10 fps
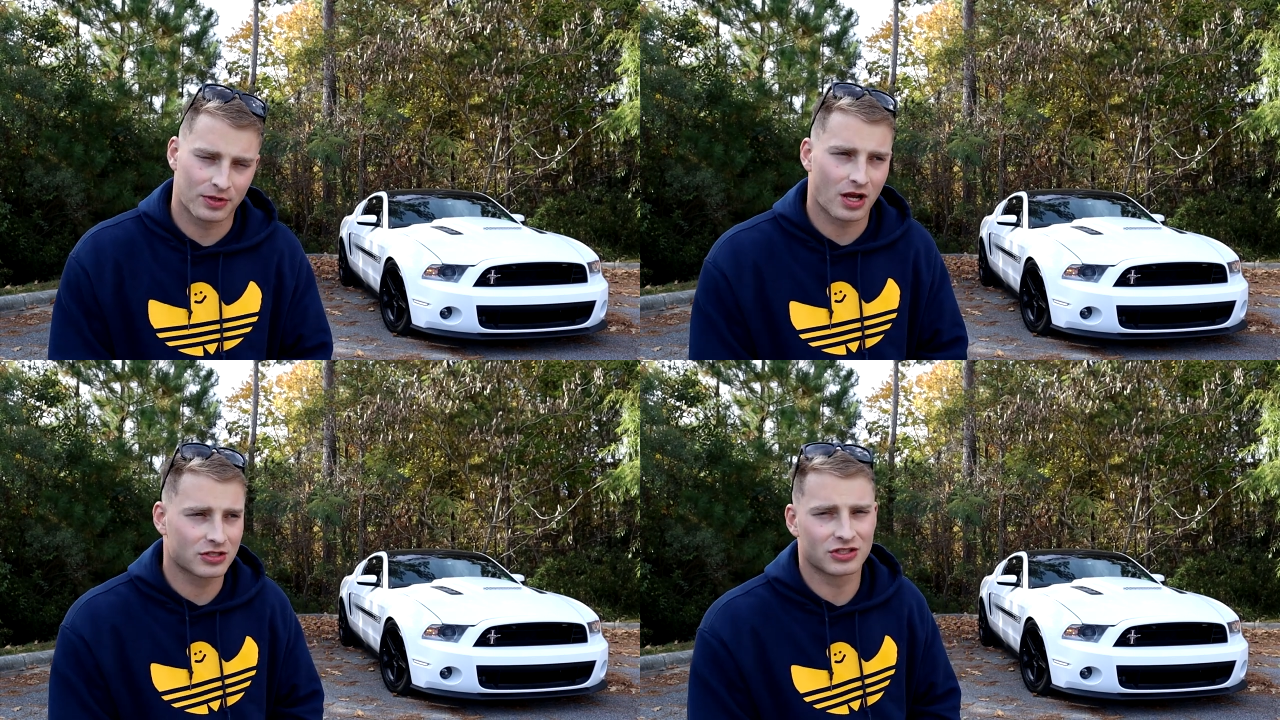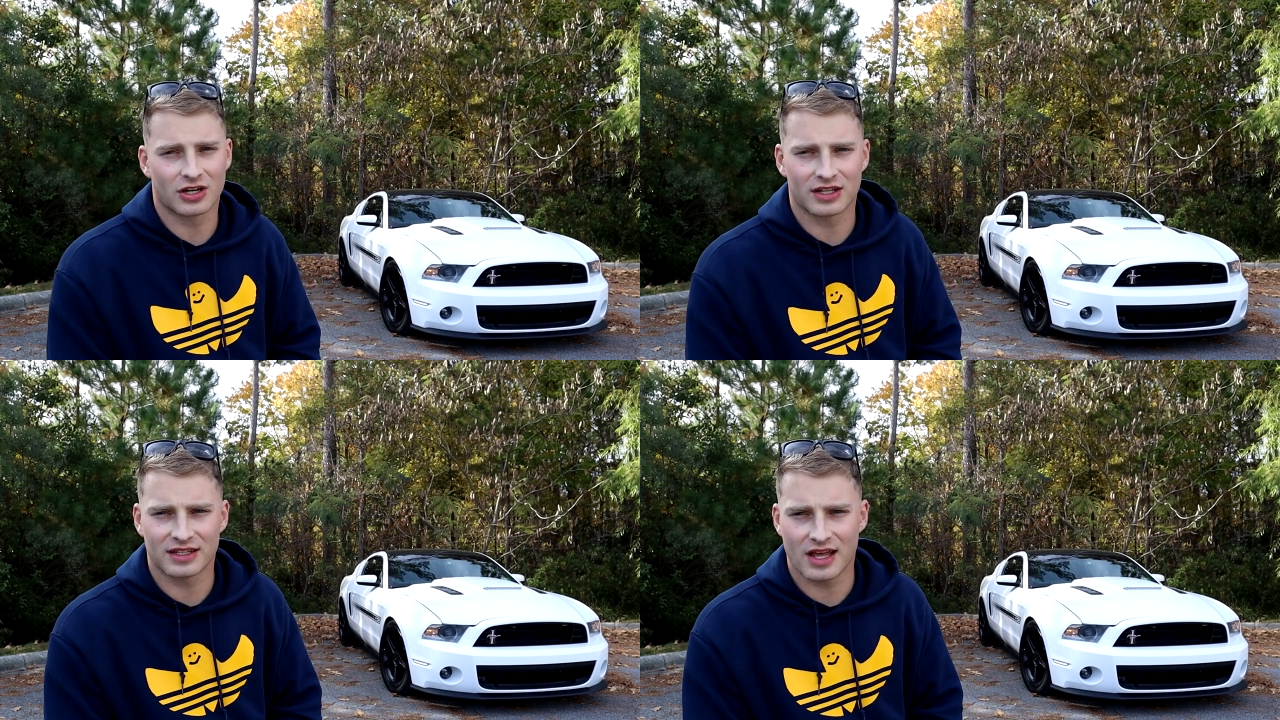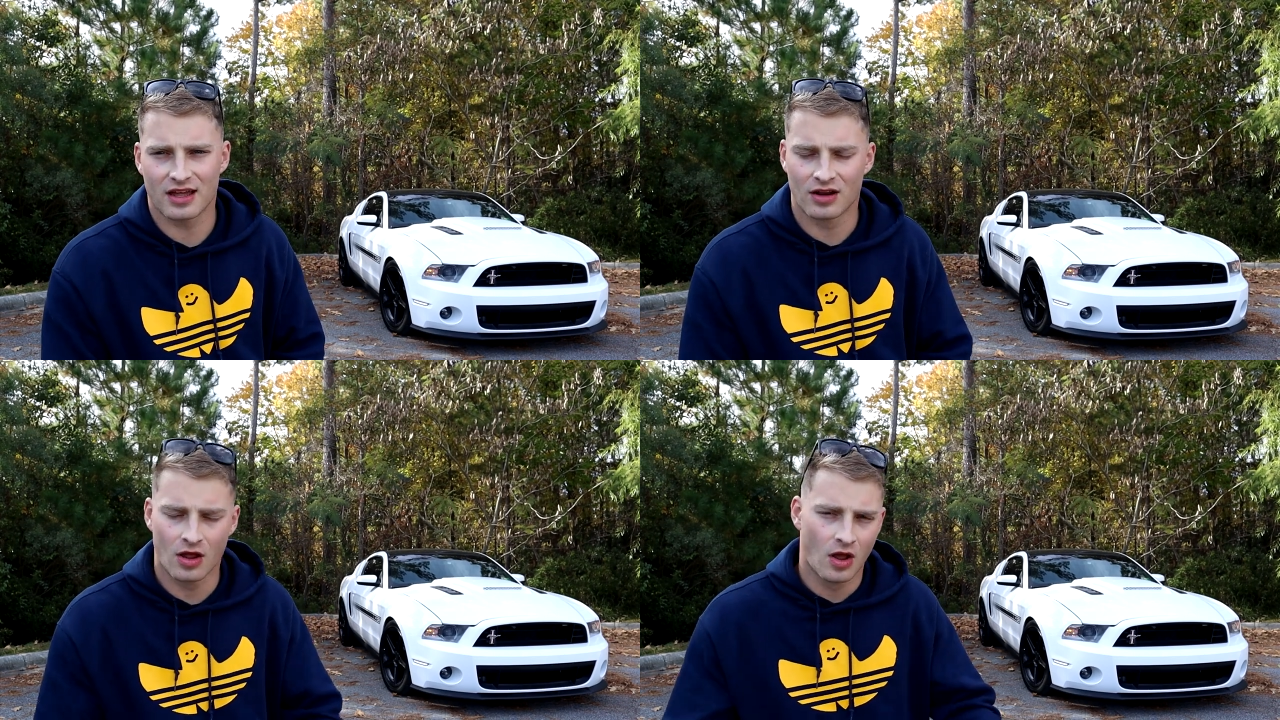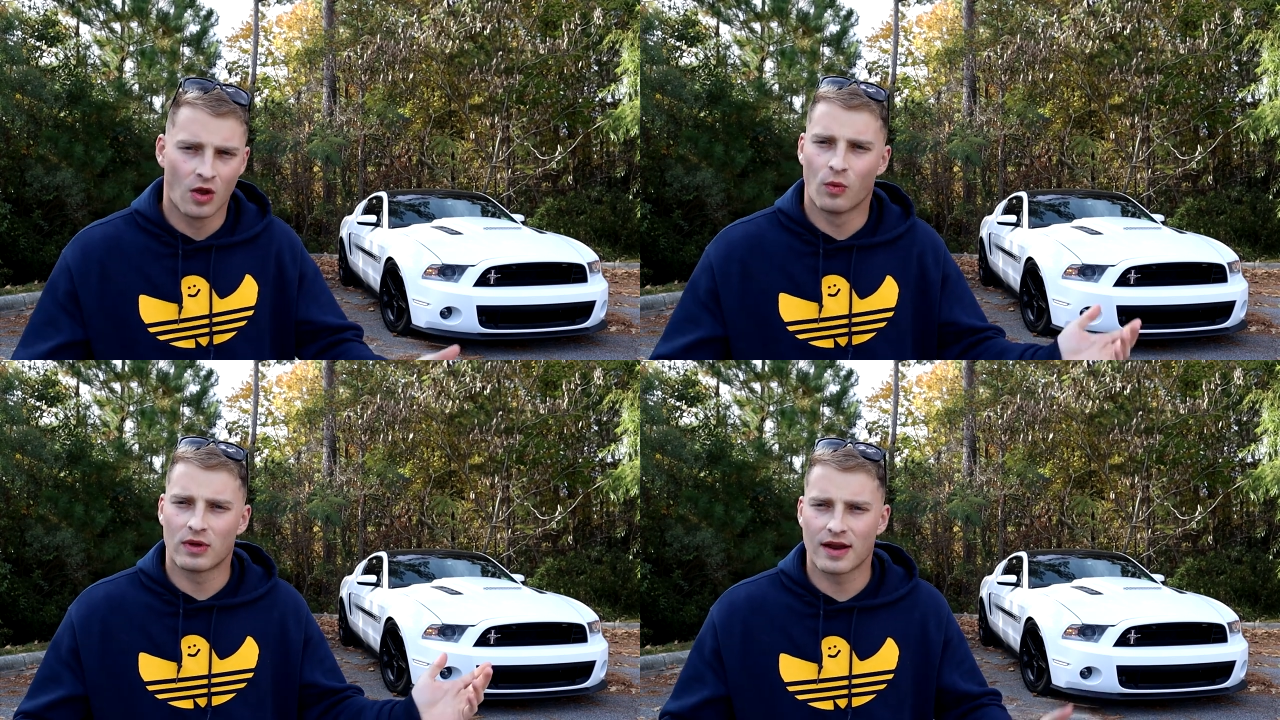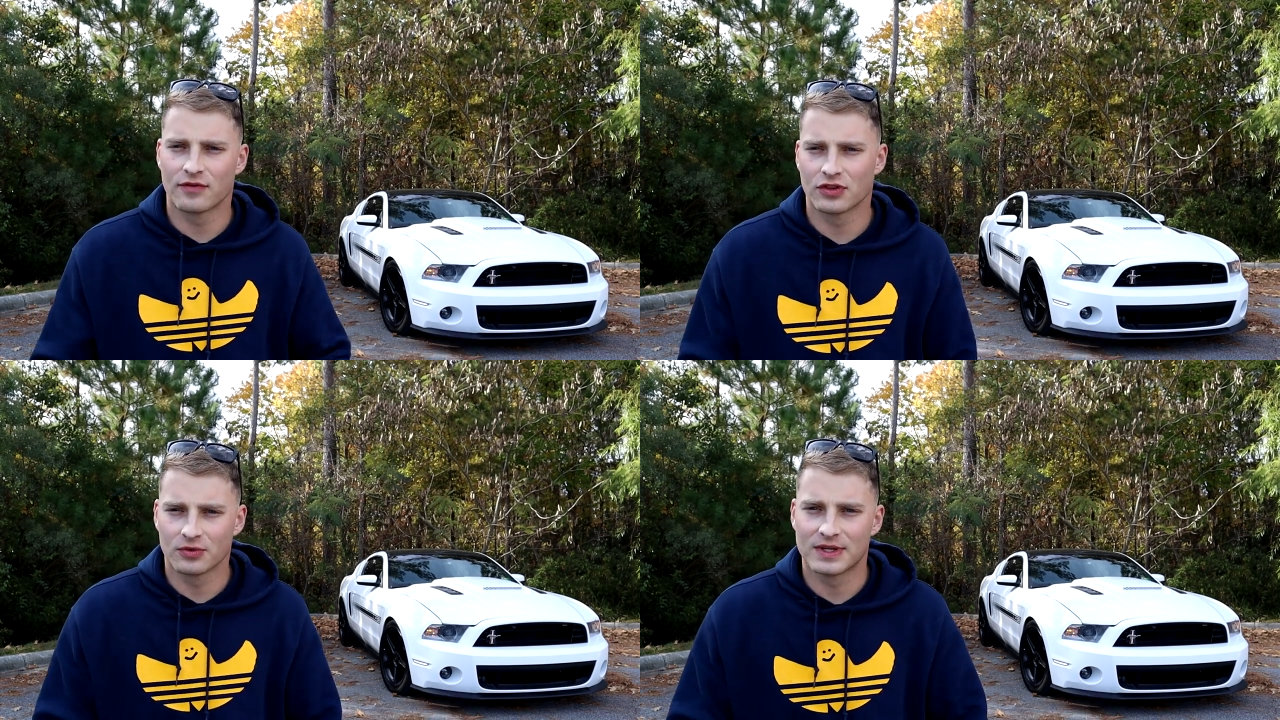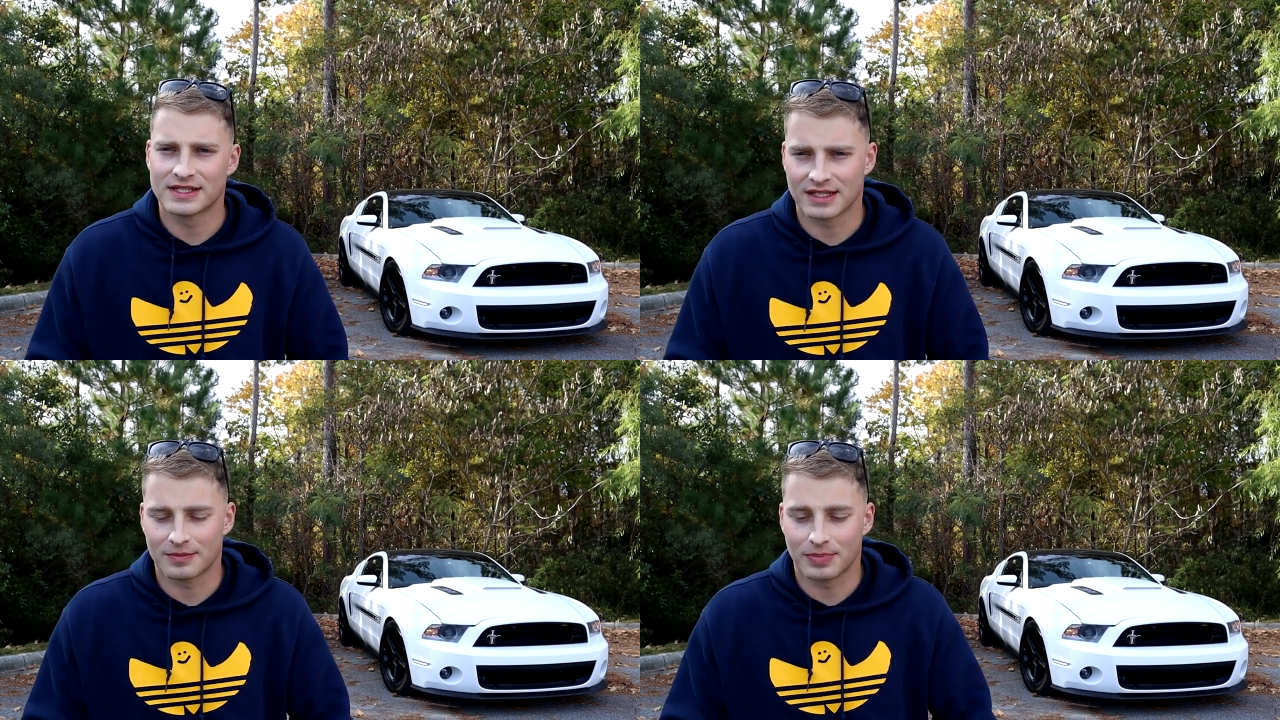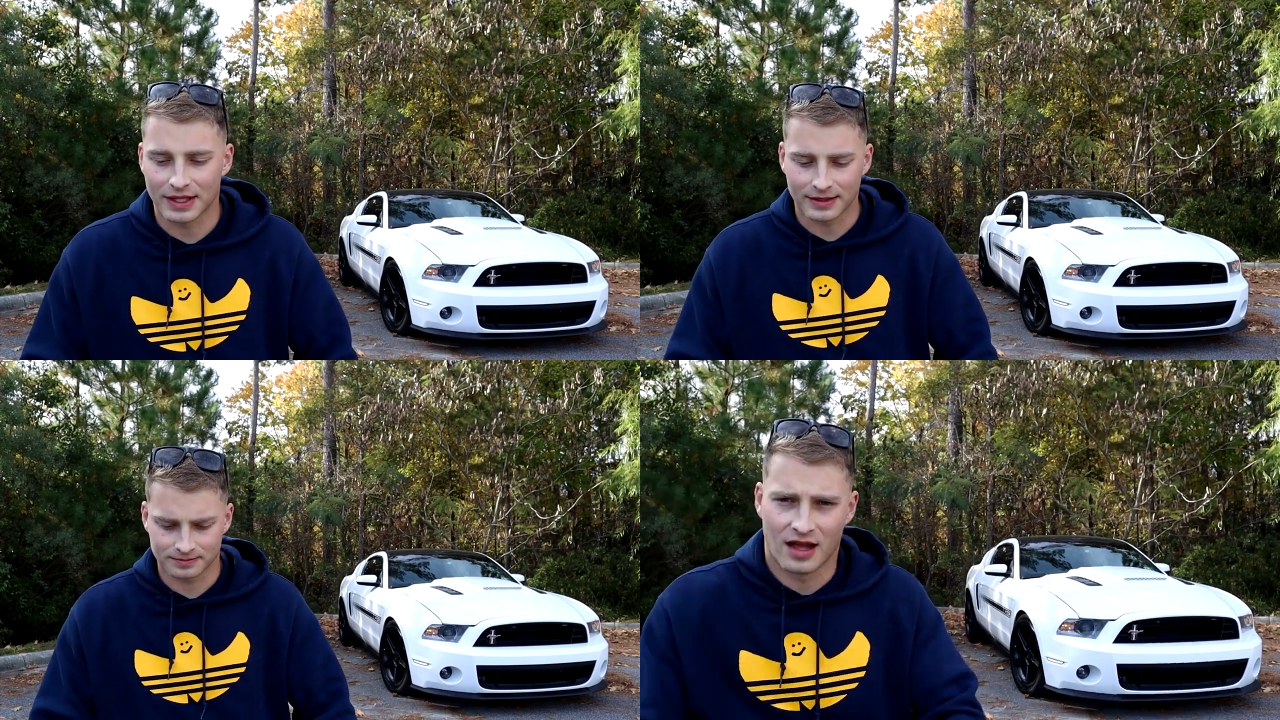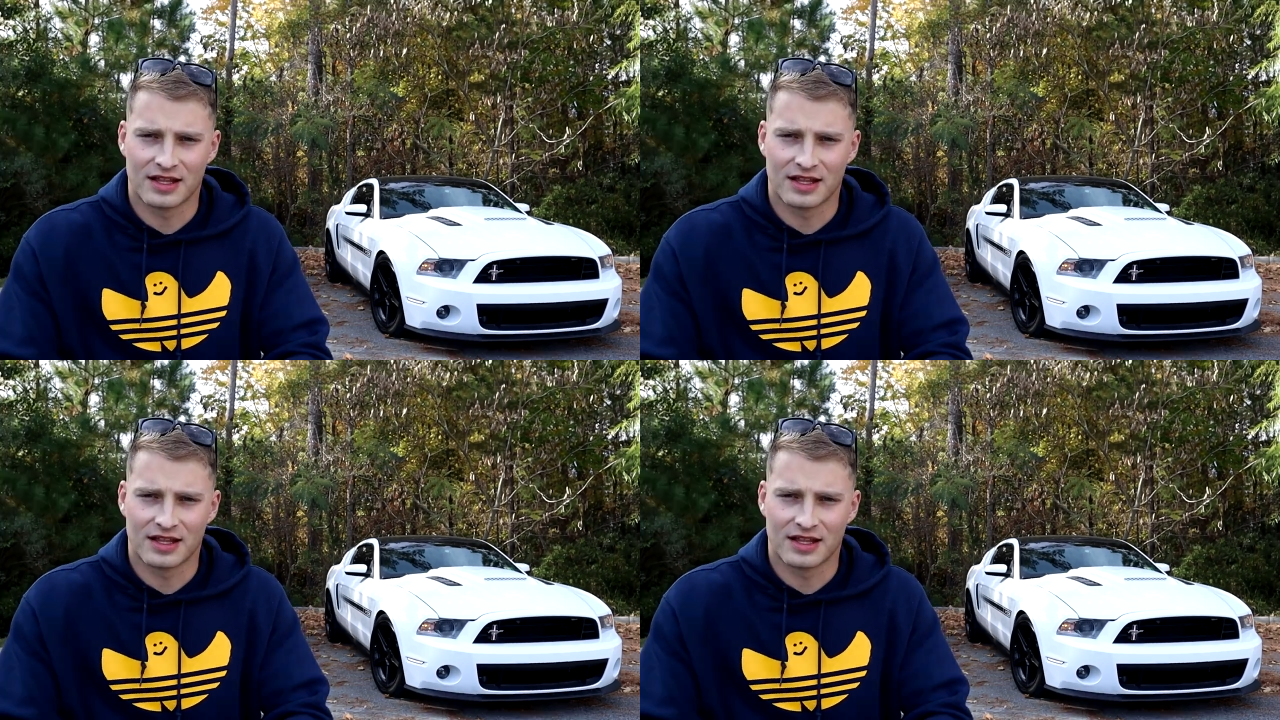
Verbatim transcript: production on it yet, whatever the reasoning being.